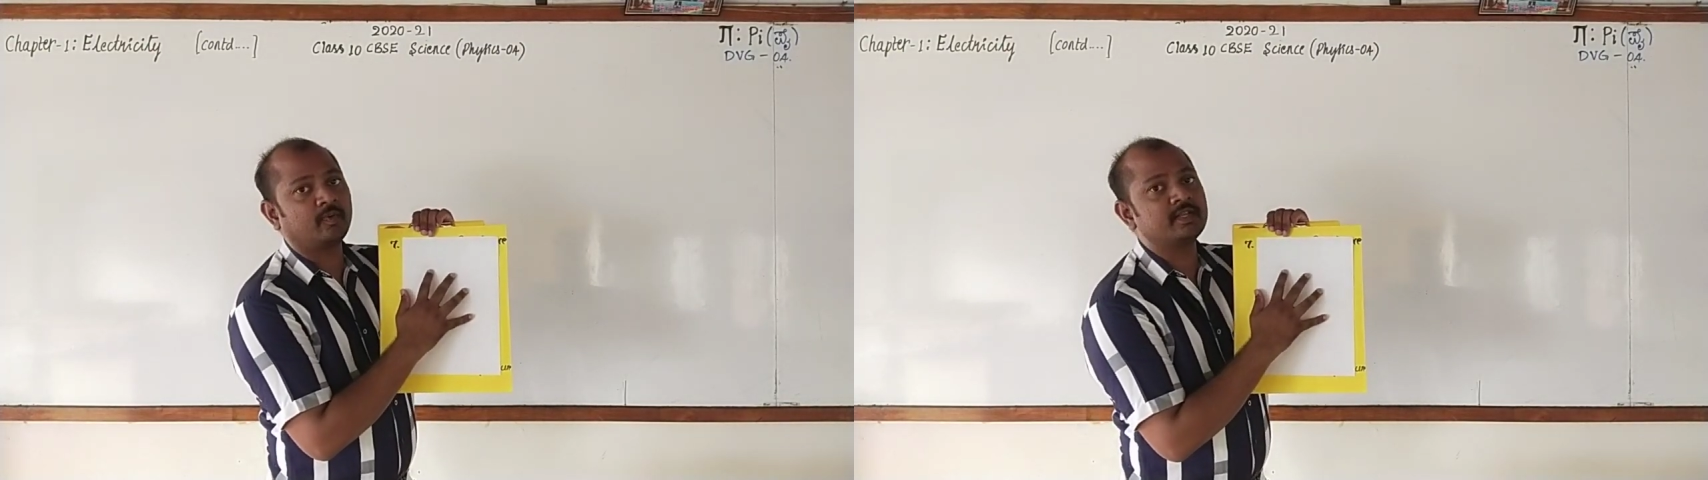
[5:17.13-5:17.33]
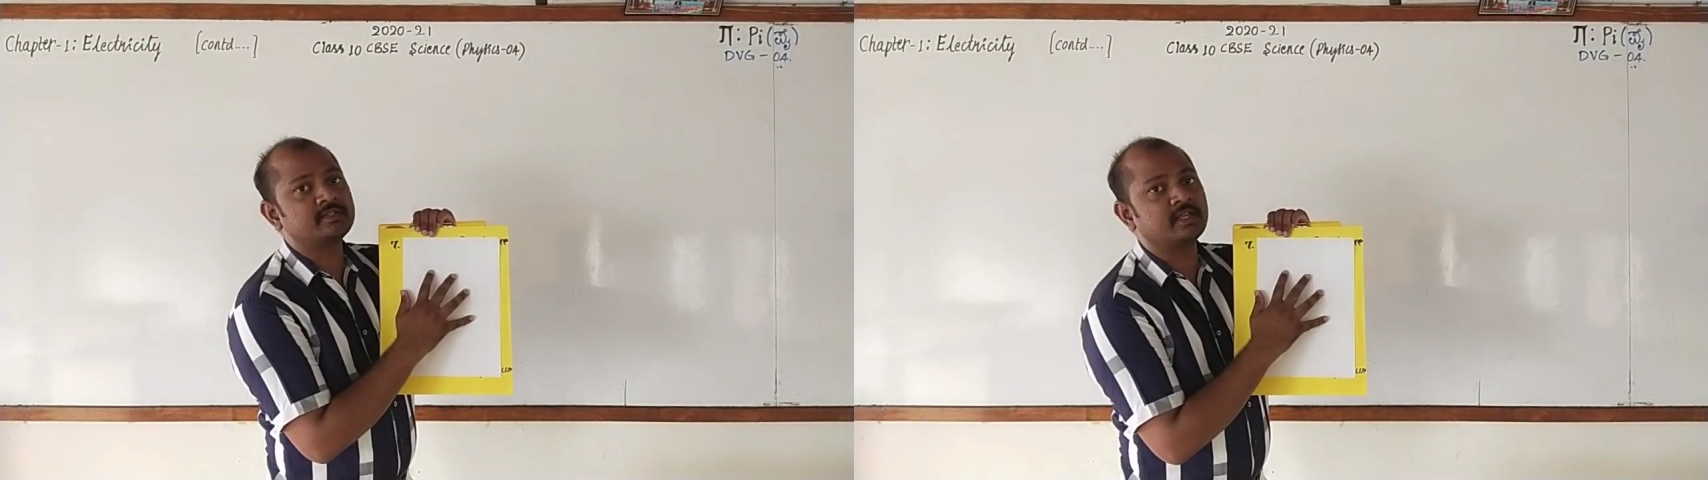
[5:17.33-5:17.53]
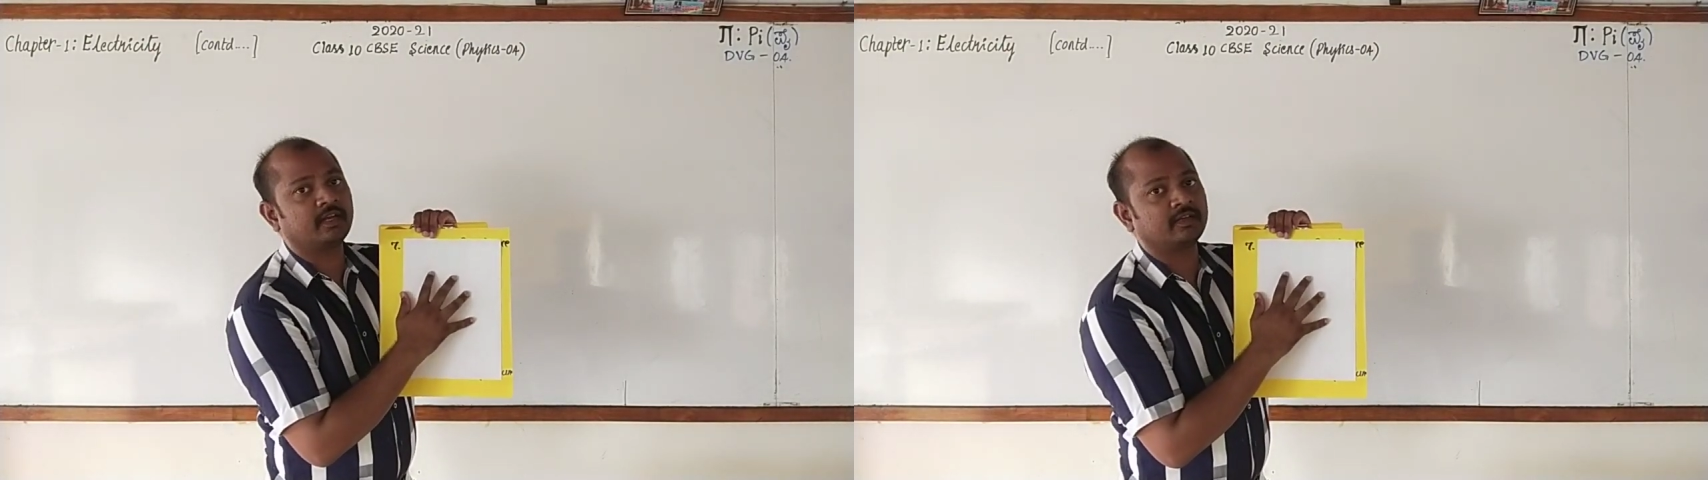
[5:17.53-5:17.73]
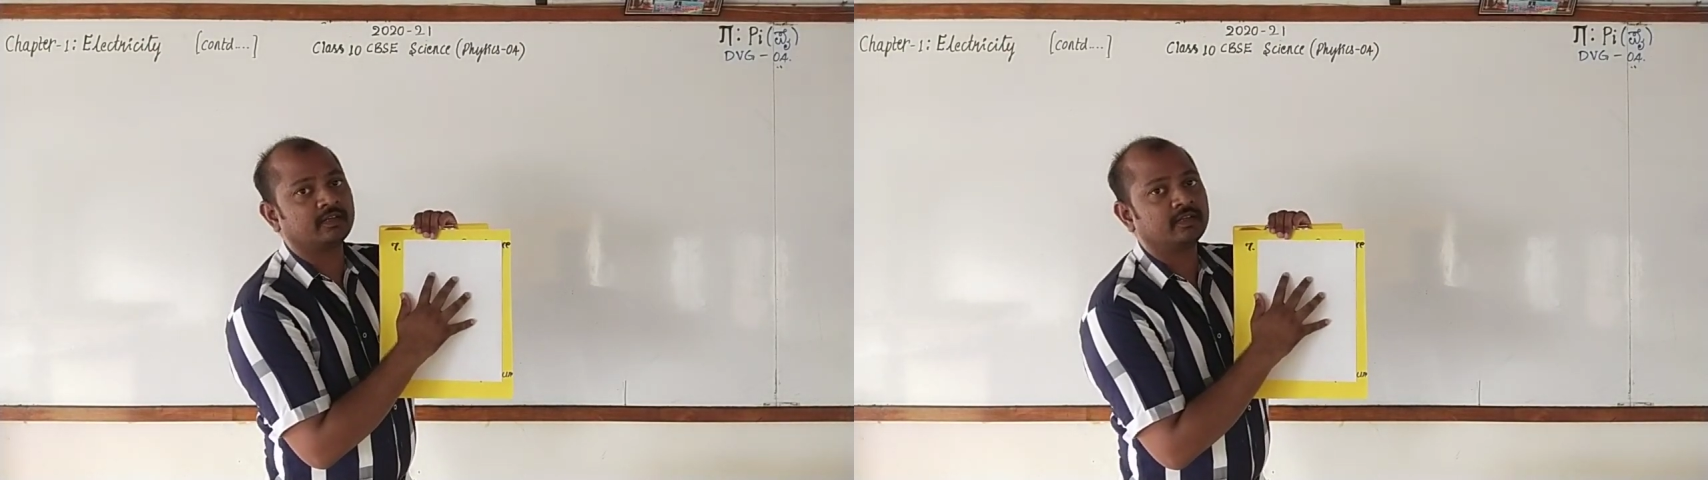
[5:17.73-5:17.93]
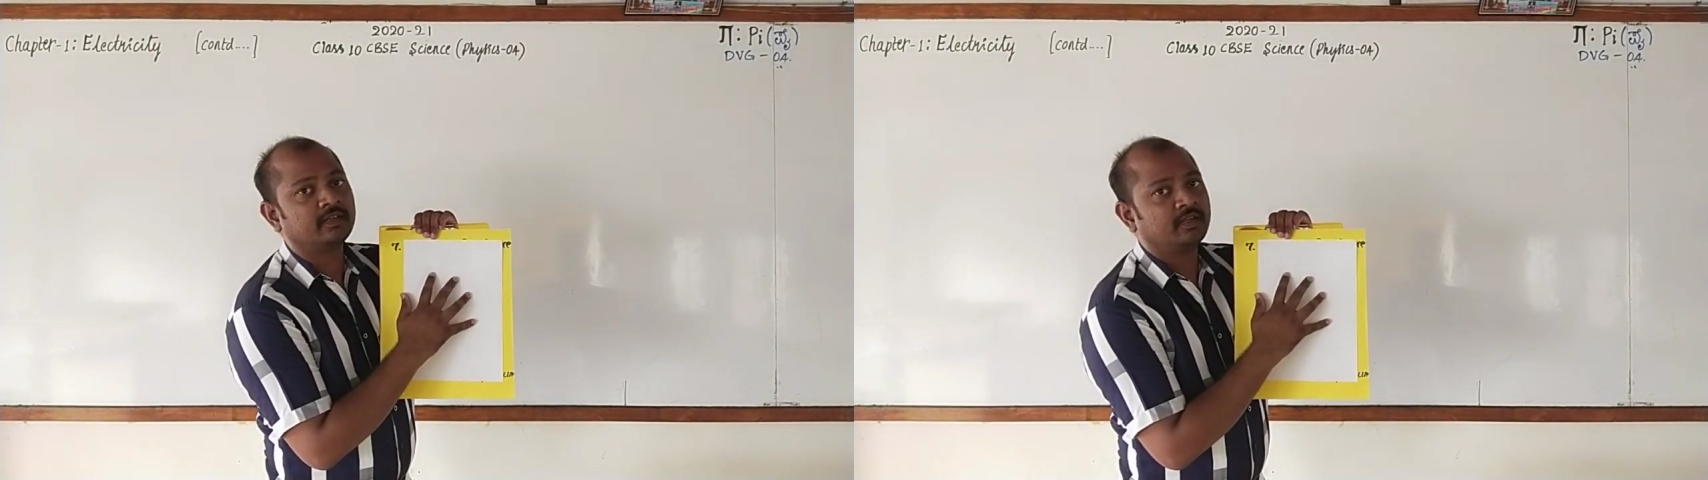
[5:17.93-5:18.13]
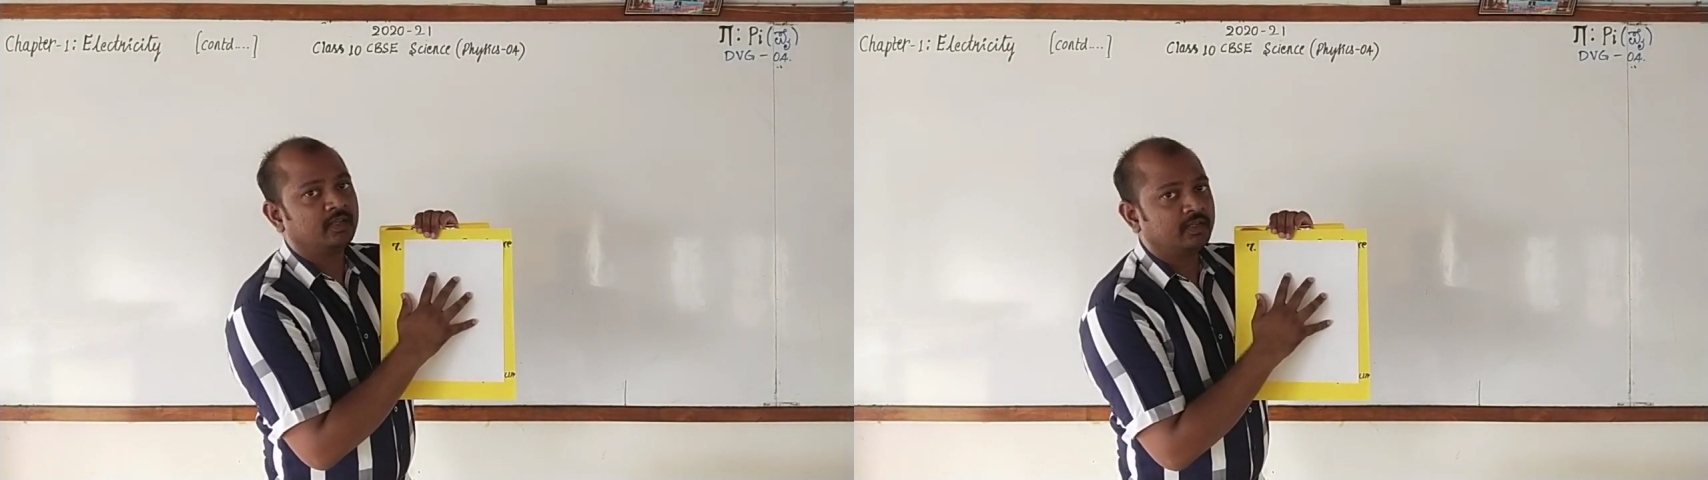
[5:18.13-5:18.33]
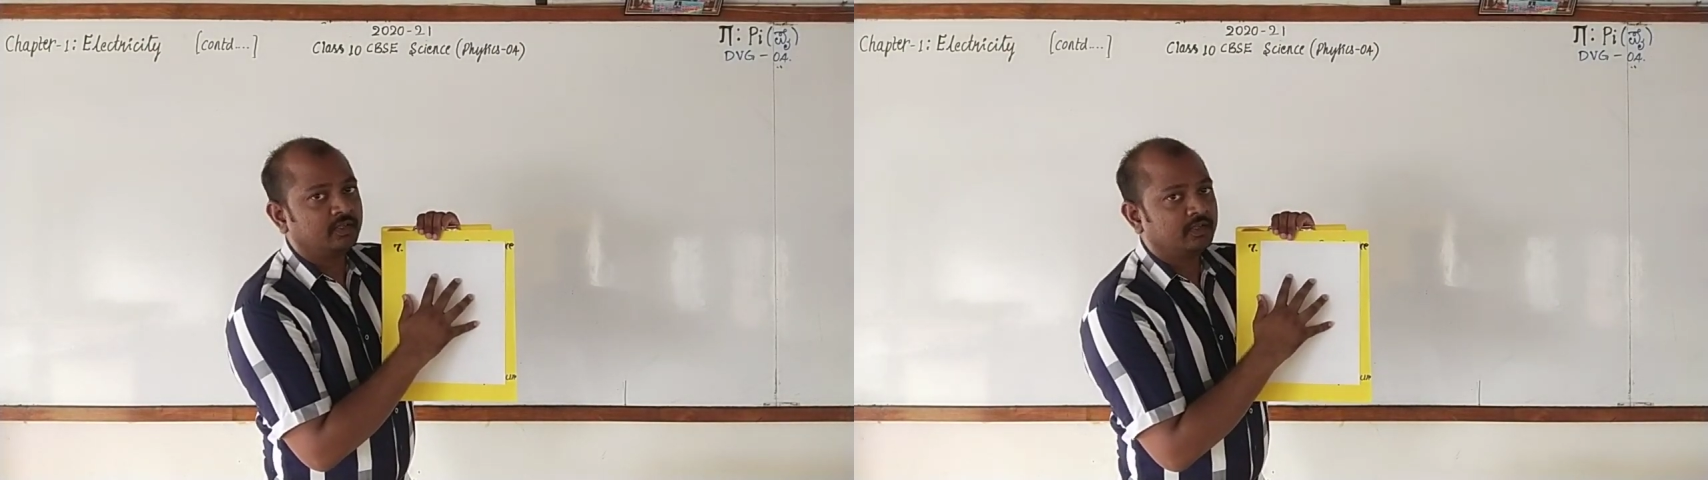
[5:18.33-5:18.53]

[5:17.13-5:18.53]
What is that?